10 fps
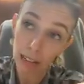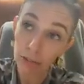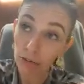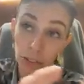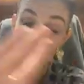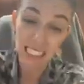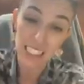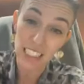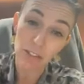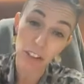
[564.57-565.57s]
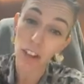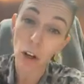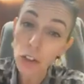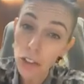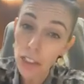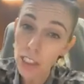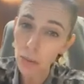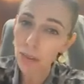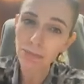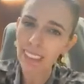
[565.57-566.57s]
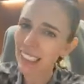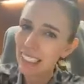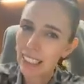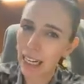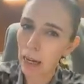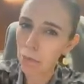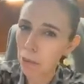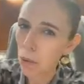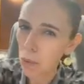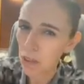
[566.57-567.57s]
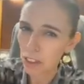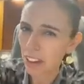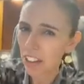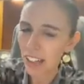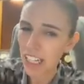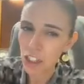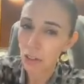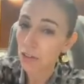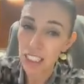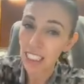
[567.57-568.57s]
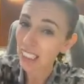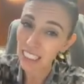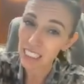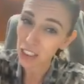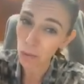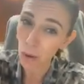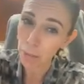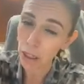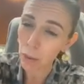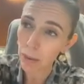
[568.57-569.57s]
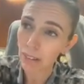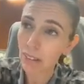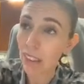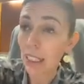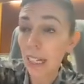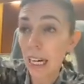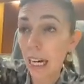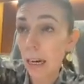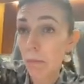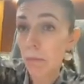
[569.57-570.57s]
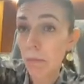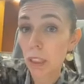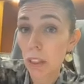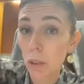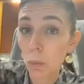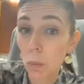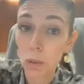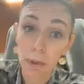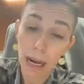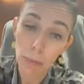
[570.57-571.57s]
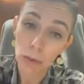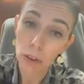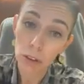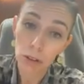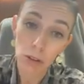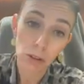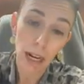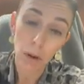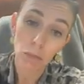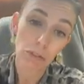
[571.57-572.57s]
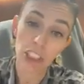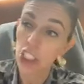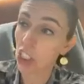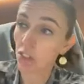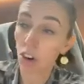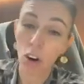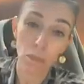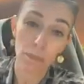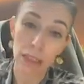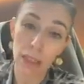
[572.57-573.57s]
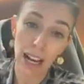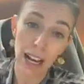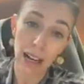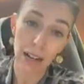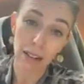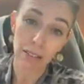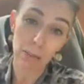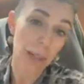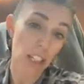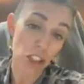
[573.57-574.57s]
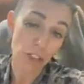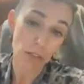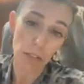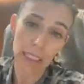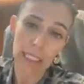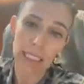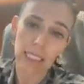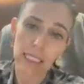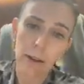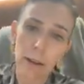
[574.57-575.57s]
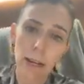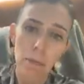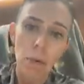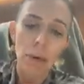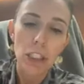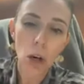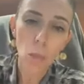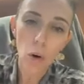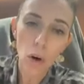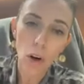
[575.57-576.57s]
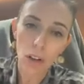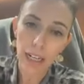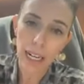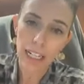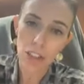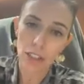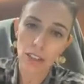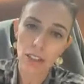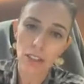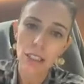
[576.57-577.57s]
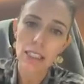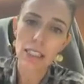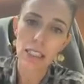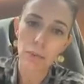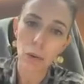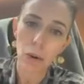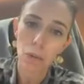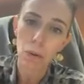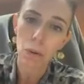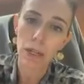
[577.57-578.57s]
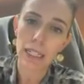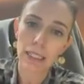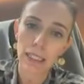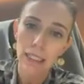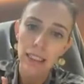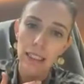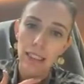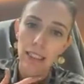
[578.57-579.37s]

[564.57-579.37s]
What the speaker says: for instance, for an ocean swim. Pools and recreational facilities still won't be open. You would be able to fish from the beach, for instance, but we don't want congregation. So this is something we're really